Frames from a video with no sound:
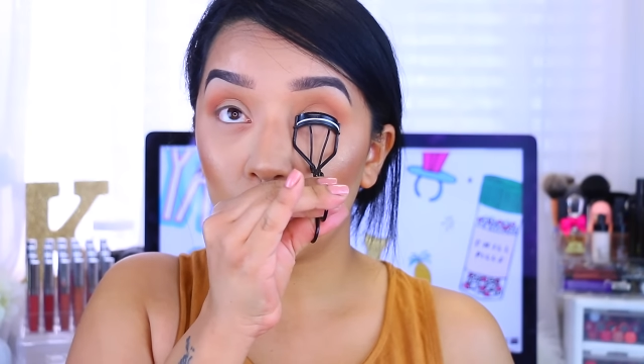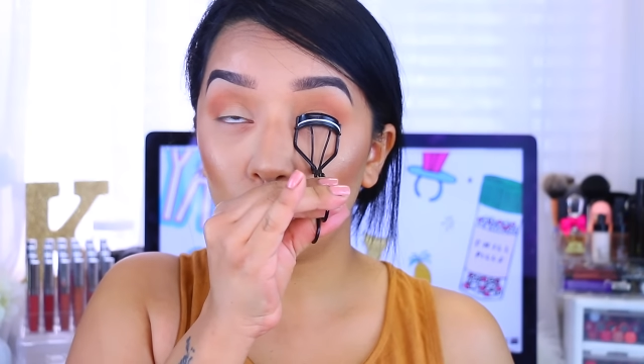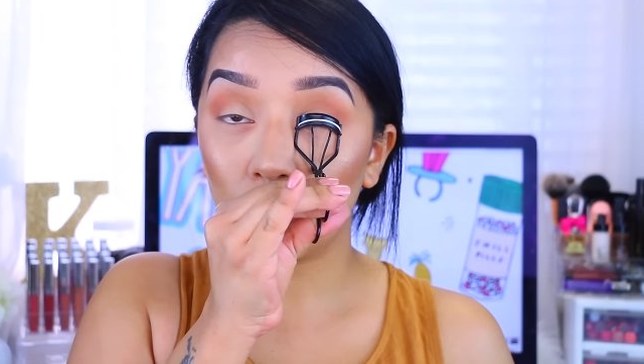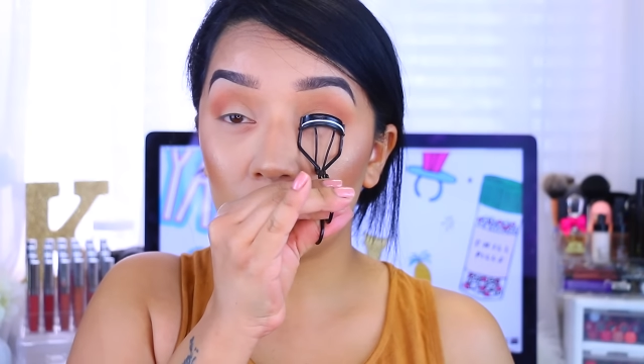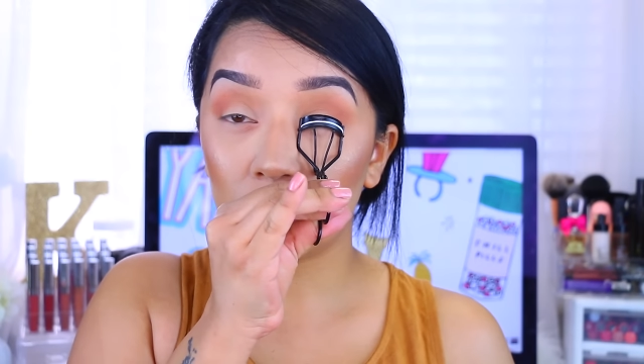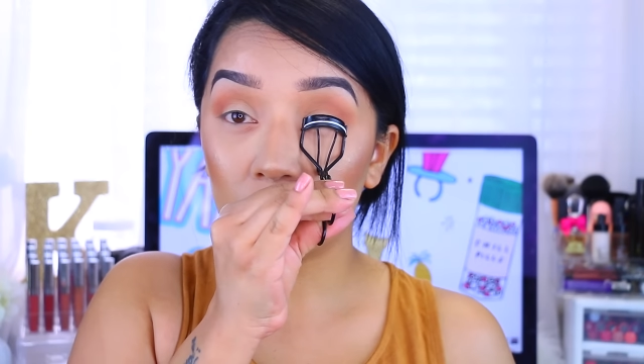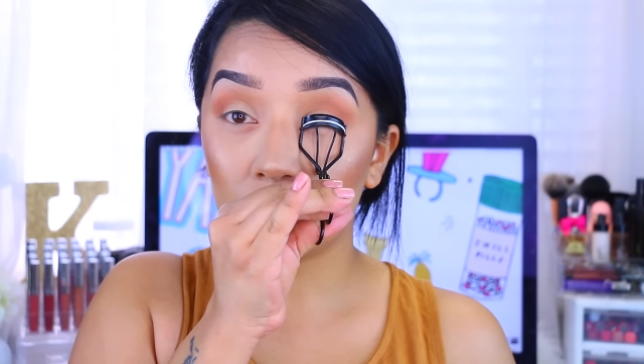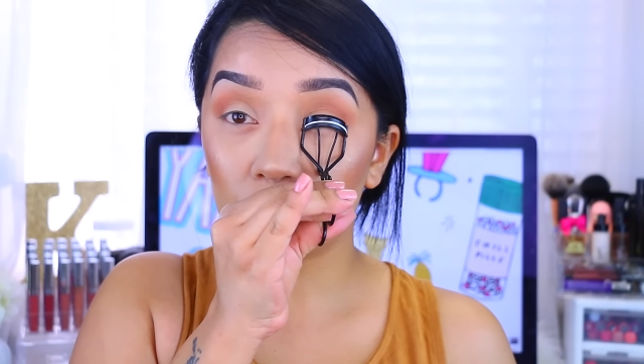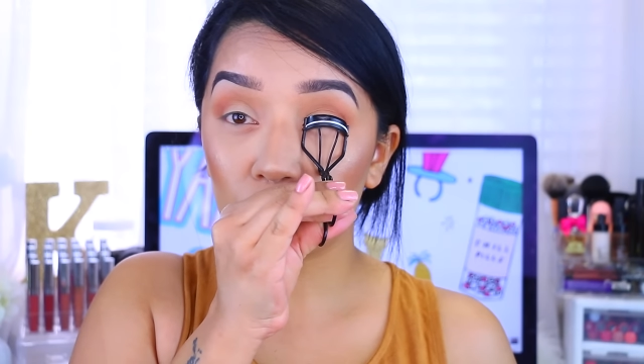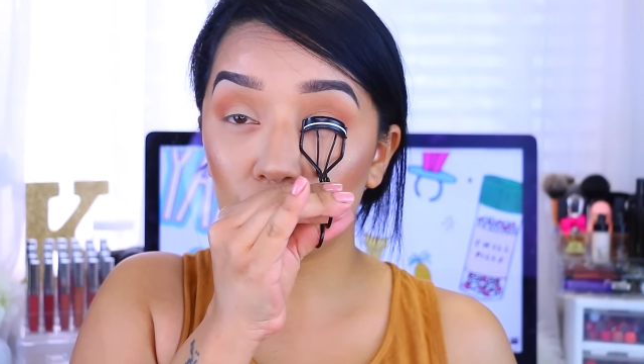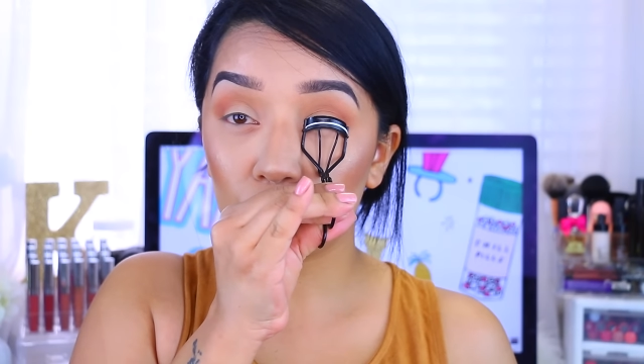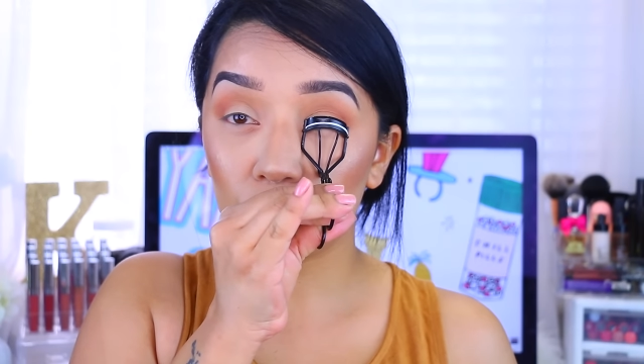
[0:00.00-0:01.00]
One,
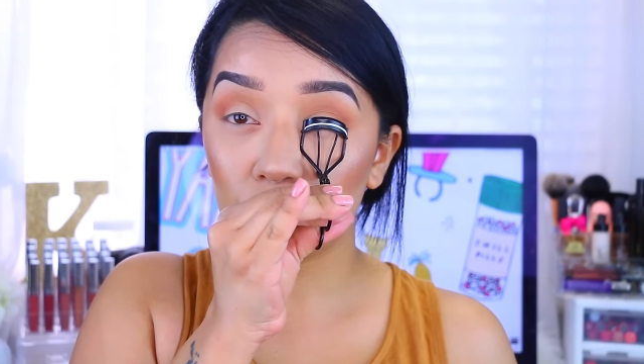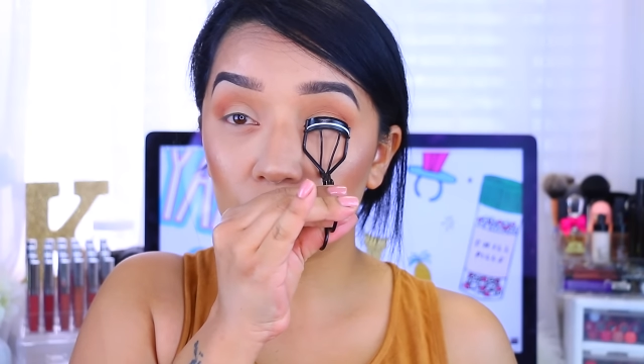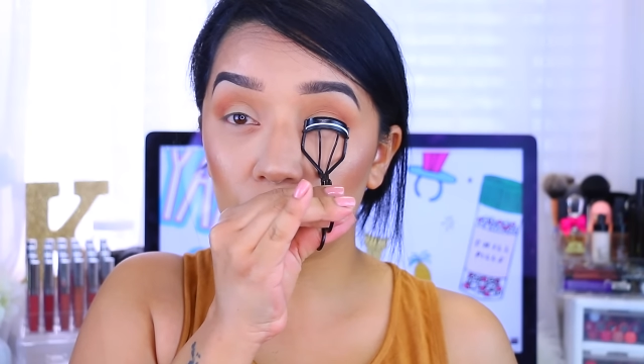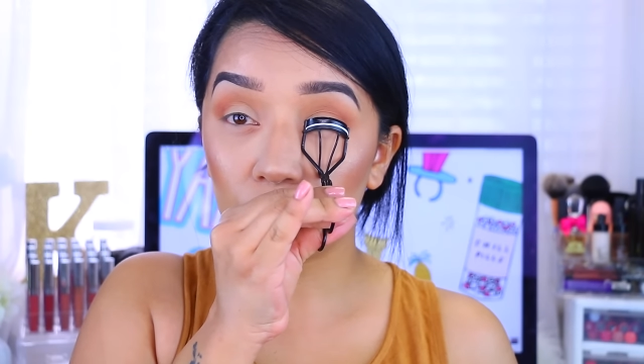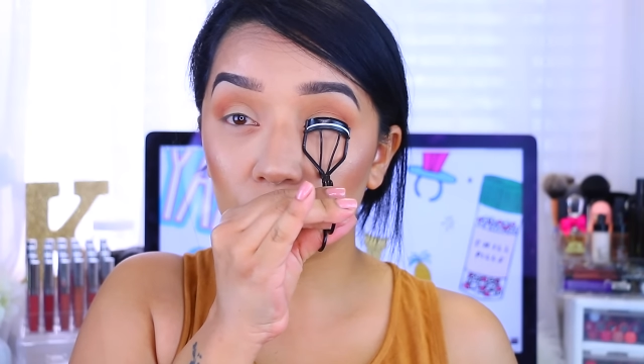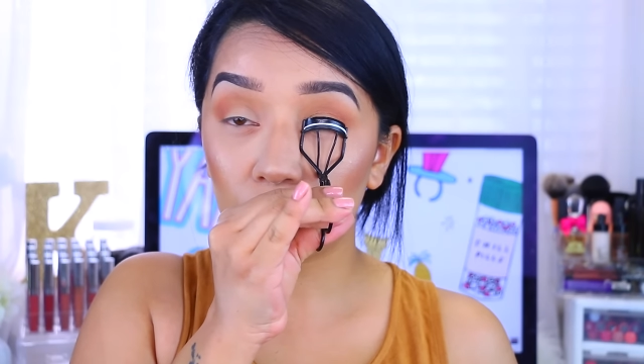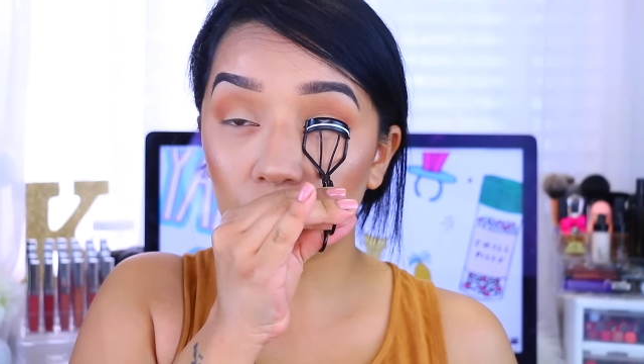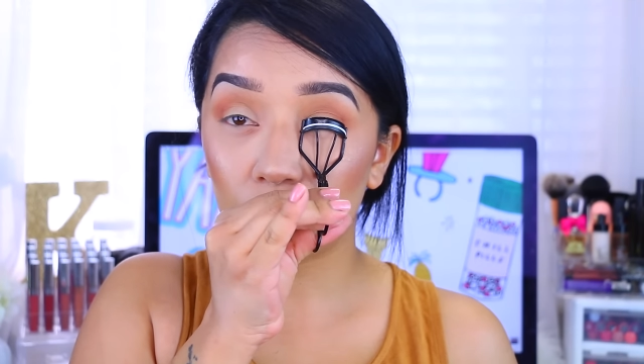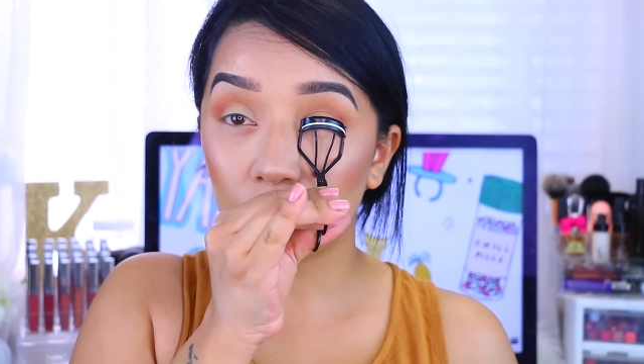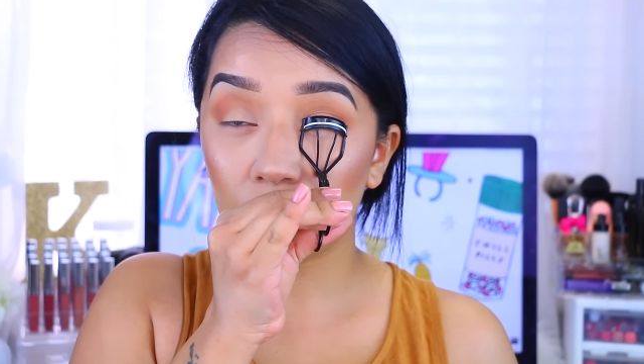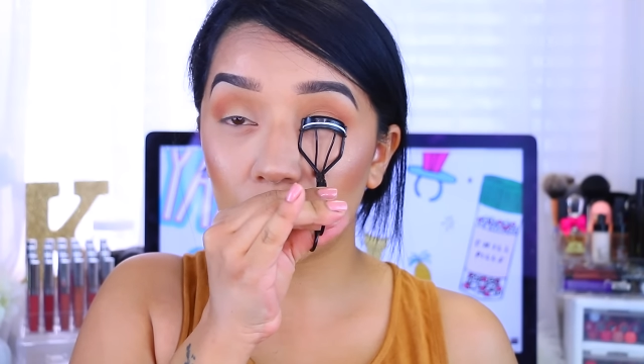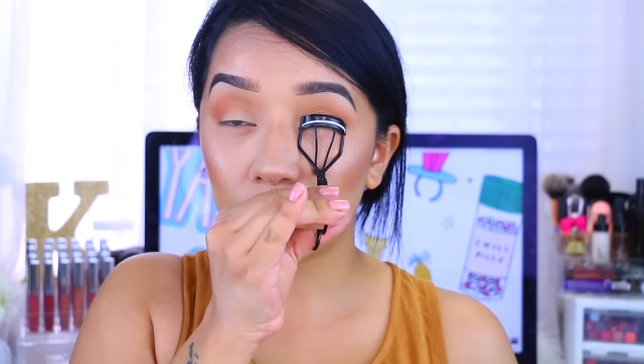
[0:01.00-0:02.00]
two,
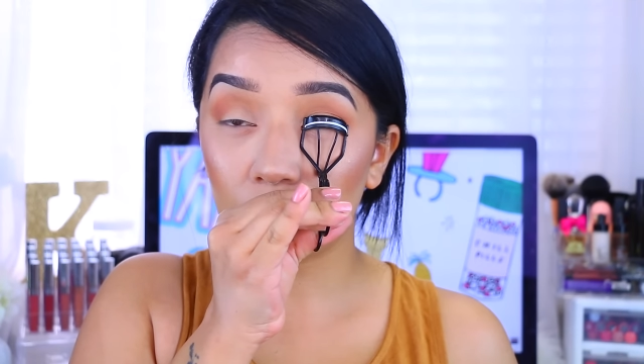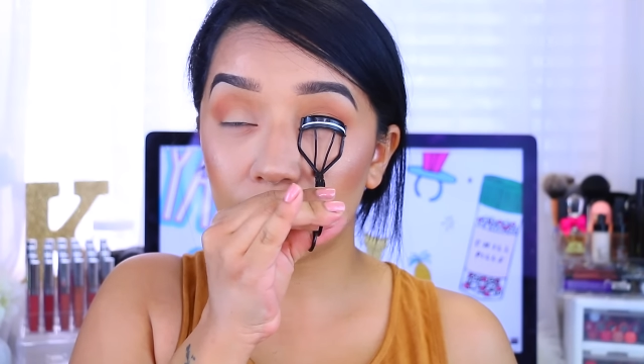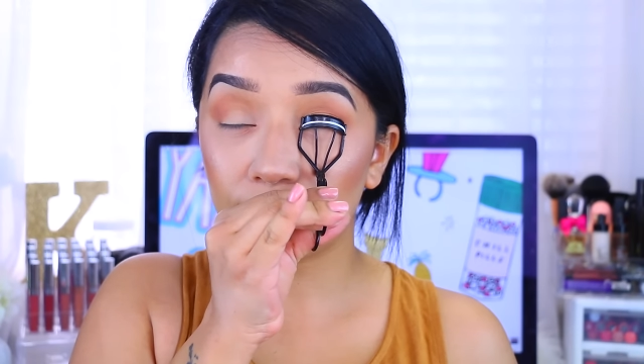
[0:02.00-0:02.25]
three,